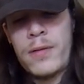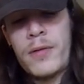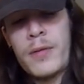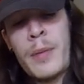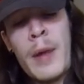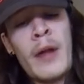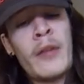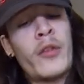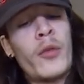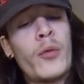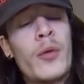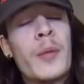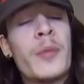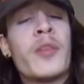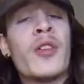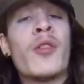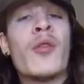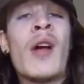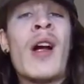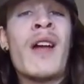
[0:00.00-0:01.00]
About to rip
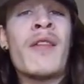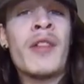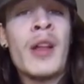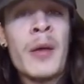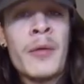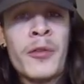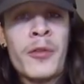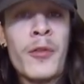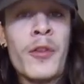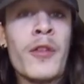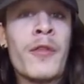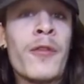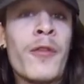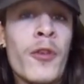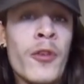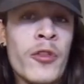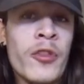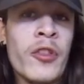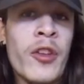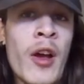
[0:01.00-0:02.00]
the Grav Labs for the
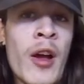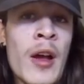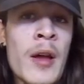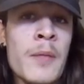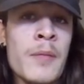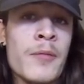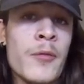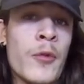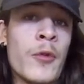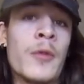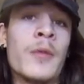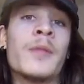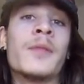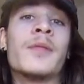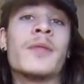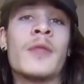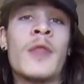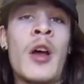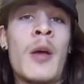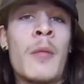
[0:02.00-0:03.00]
first time. Well,
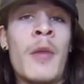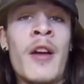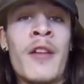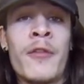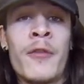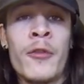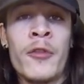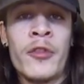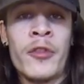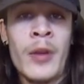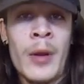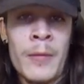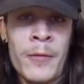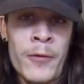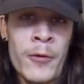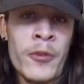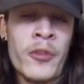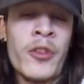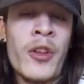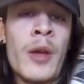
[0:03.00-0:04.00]
not my first
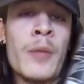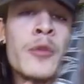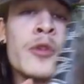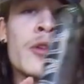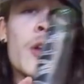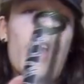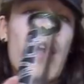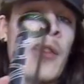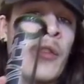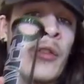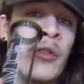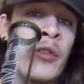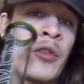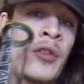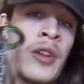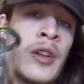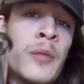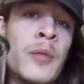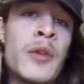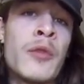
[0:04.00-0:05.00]
time you guys are
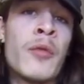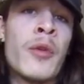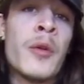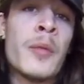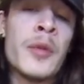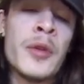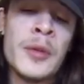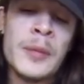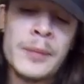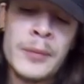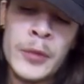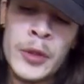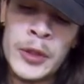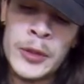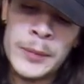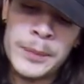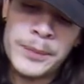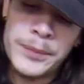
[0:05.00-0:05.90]
seeing me rip it, but